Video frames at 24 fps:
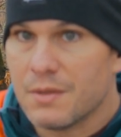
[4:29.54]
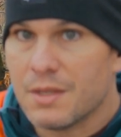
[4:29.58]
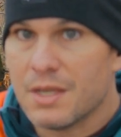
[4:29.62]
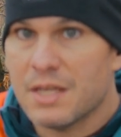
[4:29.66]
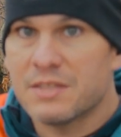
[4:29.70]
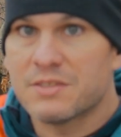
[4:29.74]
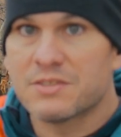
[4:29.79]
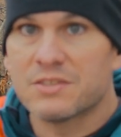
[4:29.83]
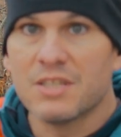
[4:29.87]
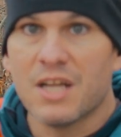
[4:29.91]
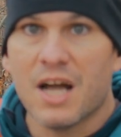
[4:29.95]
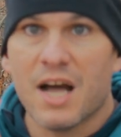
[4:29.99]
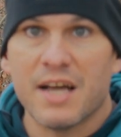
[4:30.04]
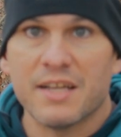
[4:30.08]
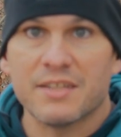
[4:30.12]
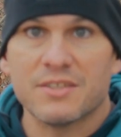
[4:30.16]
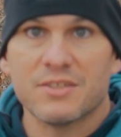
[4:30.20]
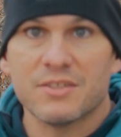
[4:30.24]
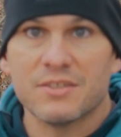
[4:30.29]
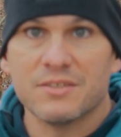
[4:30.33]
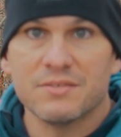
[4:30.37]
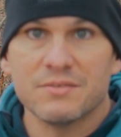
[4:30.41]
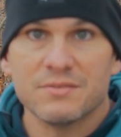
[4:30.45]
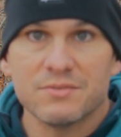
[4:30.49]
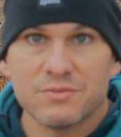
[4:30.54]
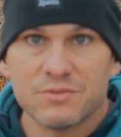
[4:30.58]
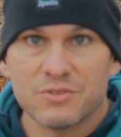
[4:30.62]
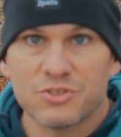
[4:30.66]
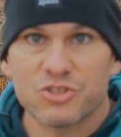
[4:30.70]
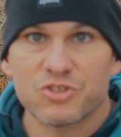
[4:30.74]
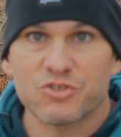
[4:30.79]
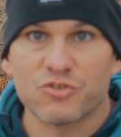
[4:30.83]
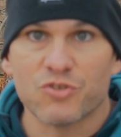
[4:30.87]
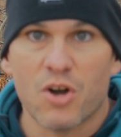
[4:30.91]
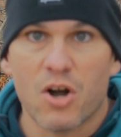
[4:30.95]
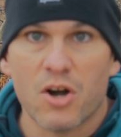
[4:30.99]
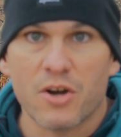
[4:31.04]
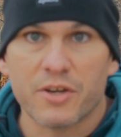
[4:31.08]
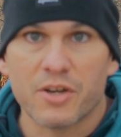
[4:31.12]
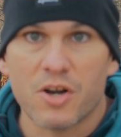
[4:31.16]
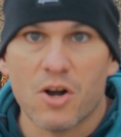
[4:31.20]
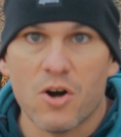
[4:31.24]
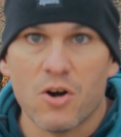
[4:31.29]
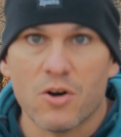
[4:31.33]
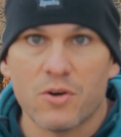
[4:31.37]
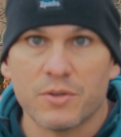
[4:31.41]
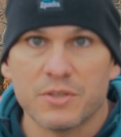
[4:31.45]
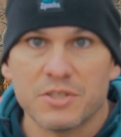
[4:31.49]
It's not strong at
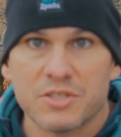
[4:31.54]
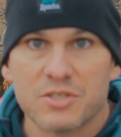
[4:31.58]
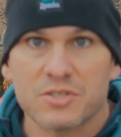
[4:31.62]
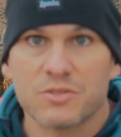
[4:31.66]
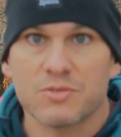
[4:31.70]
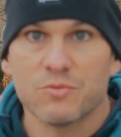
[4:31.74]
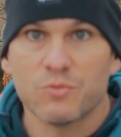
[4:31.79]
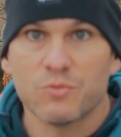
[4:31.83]
all. It's